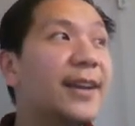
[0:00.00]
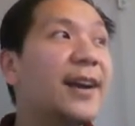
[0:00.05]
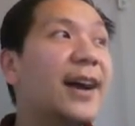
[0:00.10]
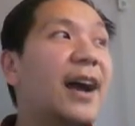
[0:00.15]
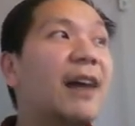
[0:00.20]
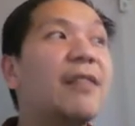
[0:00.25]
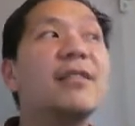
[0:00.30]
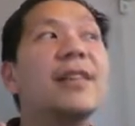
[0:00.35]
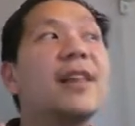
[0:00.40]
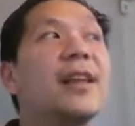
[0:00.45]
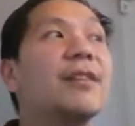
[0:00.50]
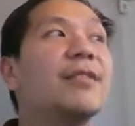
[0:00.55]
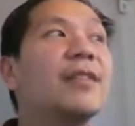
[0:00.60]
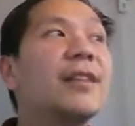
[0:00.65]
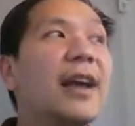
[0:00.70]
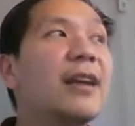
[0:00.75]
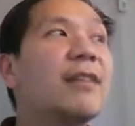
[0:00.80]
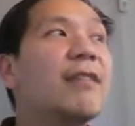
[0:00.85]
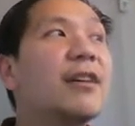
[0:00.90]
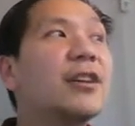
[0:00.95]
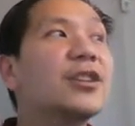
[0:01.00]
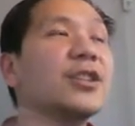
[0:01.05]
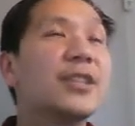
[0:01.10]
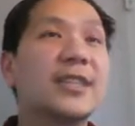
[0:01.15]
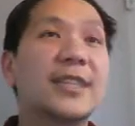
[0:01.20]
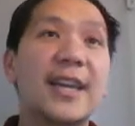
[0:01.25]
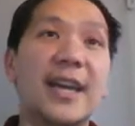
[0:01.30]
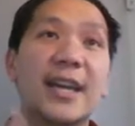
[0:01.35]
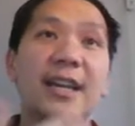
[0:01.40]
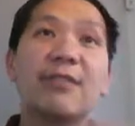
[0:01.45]
the higher level language
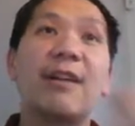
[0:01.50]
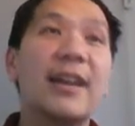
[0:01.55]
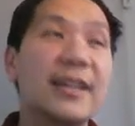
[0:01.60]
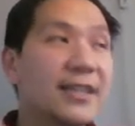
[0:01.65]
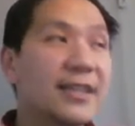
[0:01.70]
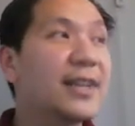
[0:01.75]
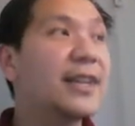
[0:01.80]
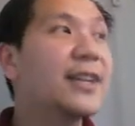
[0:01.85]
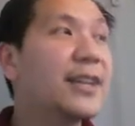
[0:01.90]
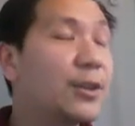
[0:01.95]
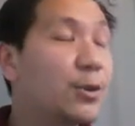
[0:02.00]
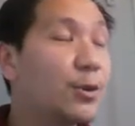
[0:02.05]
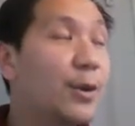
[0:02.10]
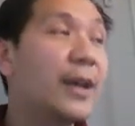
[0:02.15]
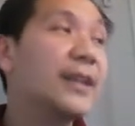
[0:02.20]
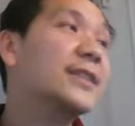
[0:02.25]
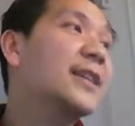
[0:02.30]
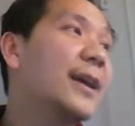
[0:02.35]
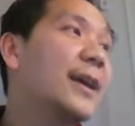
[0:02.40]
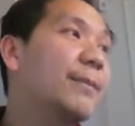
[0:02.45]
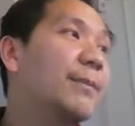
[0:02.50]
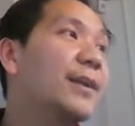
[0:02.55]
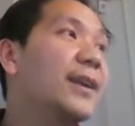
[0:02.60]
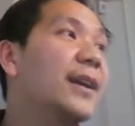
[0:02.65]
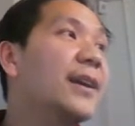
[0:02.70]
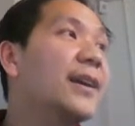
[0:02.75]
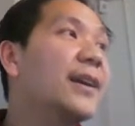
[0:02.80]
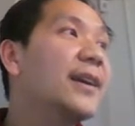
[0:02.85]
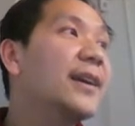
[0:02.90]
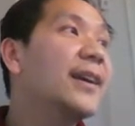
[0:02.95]
is get translated into
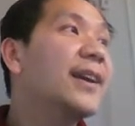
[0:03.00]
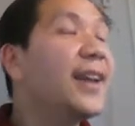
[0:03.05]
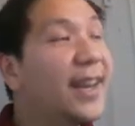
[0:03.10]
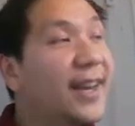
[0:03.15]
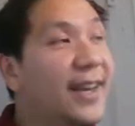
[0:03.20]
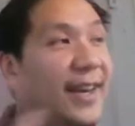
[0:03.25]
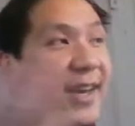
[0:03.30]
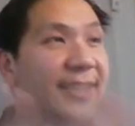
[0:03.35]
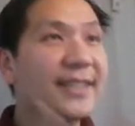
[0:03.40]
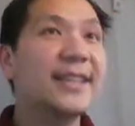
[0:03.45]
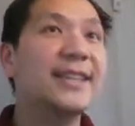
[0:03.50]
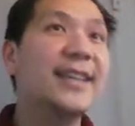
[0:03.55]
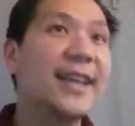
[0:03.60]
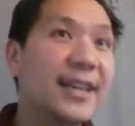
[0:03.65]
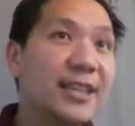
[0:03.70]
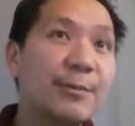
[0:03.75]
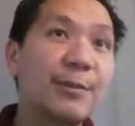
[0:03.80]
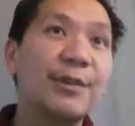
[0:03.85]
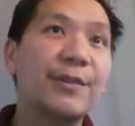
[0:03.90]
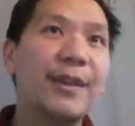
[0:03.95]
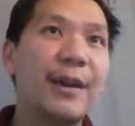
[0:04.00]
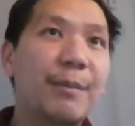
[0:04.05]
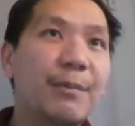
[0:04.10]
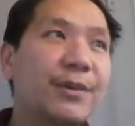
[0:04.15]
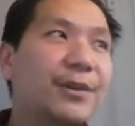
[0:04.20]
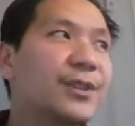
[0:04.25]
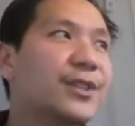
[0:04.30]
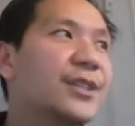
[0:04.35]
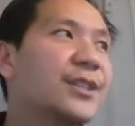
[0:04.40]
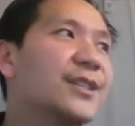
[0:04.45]
assembly in hexadecimal
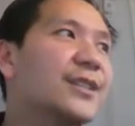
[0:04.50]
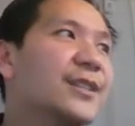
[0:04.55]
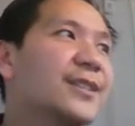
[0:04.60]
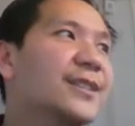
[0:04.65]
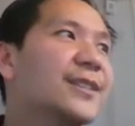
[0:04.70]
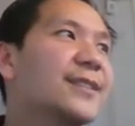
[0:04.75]
numbers